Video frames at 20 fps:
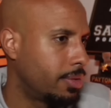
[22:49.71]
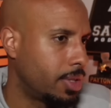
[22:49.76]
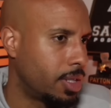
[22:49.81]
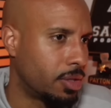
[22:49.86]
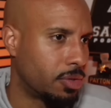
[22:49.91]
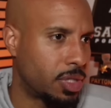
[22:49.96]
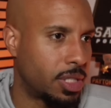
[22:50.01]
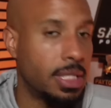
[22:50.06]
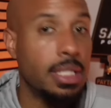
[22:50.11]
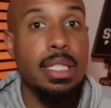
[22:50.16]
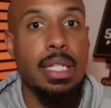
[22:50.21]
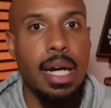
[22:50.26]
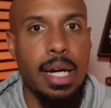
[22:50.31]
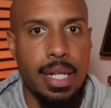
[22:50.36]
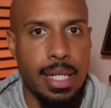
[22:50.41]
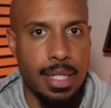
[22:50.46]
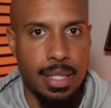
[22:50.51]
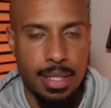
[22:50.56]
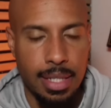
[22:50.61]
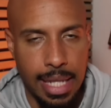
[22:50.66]
you know,
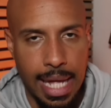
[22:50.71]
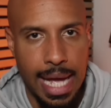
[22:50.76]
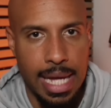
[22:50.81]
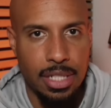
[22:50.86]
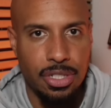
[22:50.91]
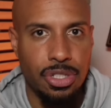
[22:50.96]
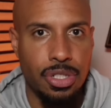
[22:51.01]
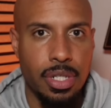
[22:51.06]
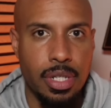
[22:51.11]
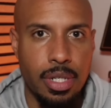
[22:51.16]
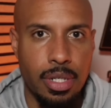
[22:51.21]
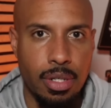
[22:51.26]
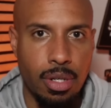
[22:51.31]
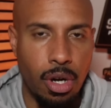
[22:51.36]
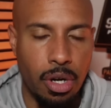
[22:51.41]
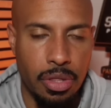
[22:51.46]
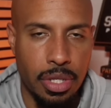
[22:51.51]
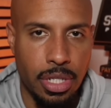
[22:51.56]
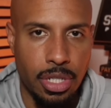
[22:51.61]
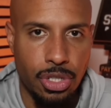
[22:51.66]
study last year
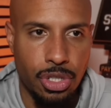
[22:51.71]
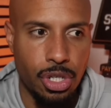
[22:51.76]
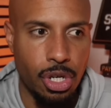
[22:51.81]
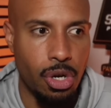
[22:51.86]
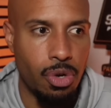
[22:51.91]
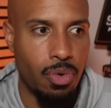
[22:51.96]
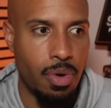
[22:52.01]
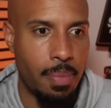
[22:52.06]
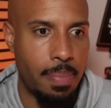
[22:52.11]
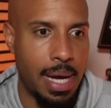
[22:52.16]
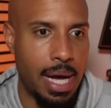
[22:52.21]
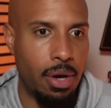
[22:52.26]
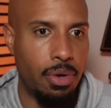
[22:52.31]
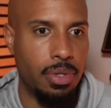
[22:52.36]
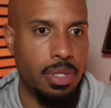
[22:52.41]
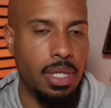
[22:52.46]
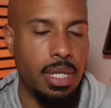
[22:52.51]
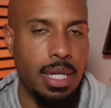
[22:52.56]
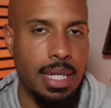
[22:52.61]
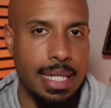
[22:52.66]
on this show
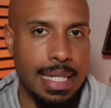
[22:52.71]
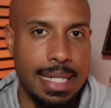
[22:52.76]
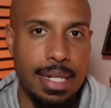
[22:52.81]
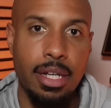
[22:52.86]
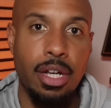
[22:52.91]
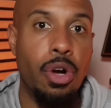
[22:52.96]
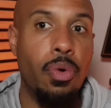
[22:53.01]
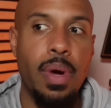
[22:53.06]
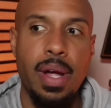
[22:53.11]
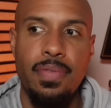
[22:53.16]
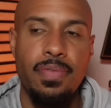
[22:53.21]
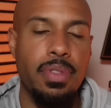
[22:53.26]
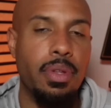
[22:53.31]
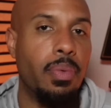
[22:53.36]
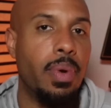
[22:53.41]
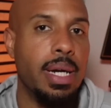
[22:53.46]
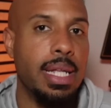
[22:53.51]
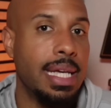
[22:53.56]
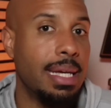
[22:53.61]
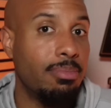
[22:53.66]
about getting away from
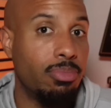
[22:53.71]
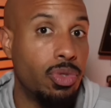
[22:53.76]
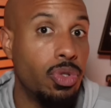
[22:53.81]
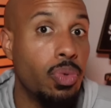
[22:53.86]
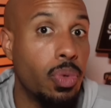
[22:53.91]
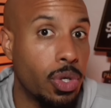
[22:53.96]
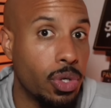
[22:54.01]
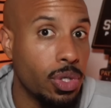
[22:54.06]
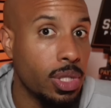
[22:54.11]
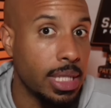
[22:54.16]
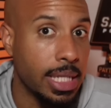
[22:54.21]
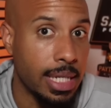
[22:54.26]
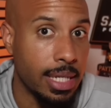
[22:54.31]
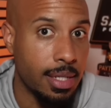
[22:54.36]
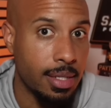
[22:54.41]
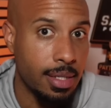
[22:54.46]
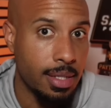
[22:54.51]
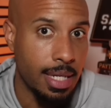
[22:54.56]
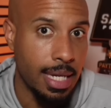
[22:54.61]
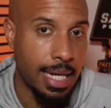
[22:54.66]
the run game too
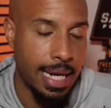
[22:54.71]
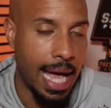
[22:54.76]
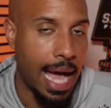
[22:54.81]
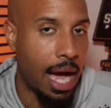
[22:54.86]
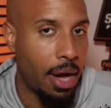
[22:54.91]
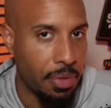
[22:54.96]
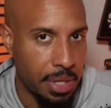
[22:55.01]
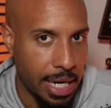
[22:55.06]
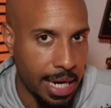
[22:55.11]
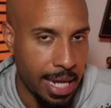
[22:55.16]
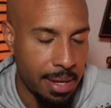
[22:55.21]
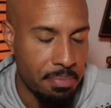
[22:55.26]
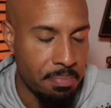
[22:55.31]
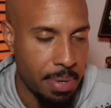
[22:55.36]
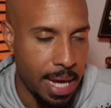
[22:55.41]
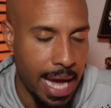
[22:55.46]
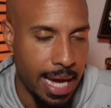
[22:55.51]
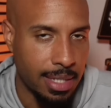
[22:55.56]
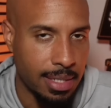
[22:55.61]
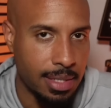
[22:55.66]
early and how that
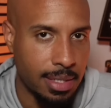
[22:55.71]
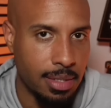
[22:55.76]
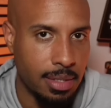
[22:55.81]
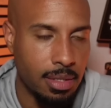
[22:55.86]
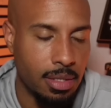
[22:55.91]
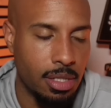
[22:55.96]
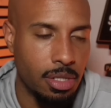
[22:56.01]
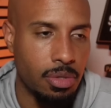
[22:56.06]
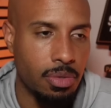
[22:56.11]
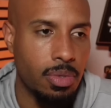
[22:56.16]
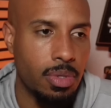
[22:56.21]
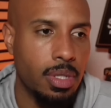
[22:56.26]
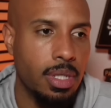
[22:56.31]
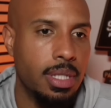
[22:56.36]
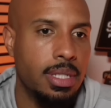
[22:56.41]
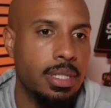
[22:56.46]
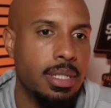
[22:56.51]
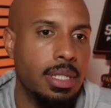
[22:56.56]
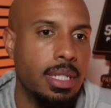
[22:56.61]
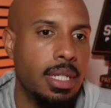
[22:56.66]
impacted New
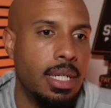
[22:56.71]
Orleans.